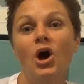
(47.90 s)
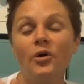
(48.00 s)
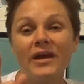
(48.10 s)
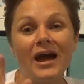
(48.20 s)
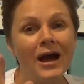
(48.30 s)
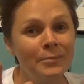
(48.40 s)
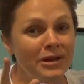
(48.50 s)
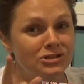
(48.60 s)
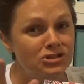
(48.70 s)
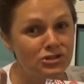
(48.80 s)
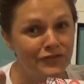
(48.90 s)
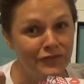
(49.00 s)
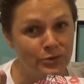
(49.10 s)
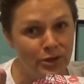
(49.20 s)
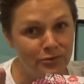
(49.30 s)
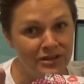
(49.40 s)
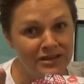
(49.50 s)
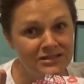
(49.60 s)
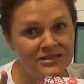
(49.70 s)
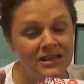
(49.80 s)
Okay, I'm not sure if you know
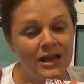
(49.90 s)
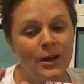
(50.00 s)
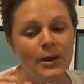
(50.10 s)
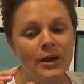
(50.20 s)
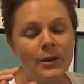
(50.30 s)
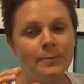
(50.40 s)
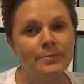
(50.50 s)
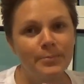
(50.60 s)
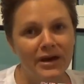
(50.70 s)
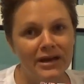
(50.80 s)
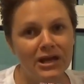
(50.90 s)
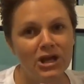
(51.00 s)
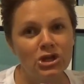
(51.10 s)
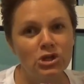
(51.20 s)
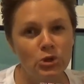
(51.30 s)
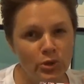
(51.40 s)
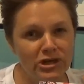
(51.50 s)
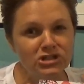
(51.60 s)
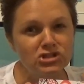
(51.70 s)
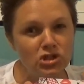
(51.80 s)
this, but you
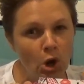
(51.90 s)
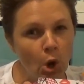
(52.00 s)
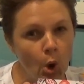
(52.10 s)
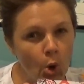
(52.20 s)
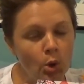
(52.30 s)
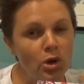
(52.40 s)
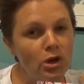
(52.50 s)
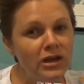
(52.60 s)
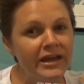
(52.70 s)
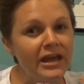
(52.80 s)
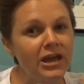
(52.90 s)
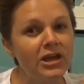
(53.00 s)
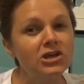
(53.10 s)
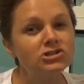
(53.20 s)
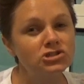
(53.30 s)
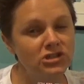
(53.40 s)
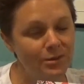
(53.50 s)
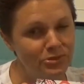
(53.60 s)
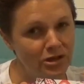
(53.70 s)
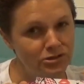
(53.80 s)
can totally
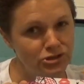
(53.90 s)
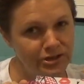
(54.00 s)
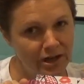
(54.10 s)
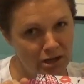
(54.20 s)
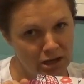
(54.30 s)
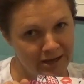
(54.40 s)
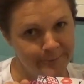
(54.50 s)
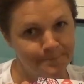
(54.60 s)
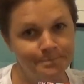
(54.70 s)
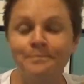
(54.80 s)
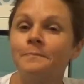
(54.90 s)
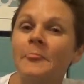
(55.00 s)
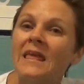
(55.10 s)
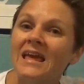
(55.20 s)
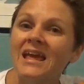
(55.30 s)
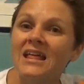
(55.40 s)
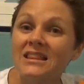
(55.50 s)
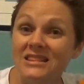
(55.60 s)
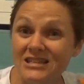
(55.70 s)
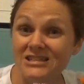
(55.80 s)
shop Dollar Tree online
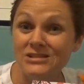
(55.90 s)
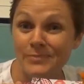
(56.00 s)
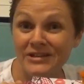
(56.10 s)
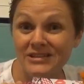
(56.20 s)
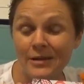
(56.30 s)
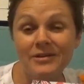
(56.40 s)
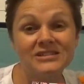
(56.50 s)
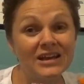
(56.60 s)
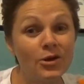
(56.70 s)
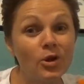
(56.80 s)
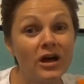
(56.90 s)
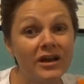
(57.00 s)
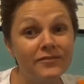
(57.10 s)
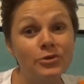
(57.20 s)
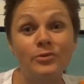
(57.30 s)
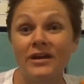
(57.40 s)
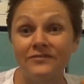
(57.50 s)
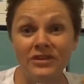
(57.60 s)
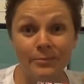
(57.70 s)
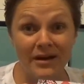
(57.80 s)
this is big time because I know a lot of you when
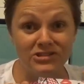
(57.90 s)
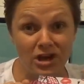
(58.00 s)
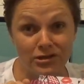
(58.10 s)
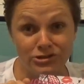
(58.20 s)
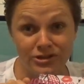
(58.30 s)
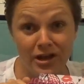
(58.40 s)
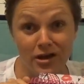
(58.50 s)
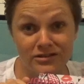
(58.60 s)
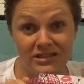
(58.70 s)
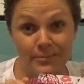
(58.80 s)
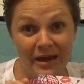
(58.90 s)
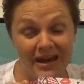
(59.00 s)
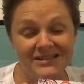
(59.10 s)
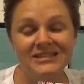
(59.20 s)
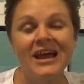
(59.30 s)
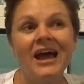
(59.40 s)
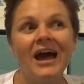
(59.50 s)
I've done my Dollar Tree hauls in the past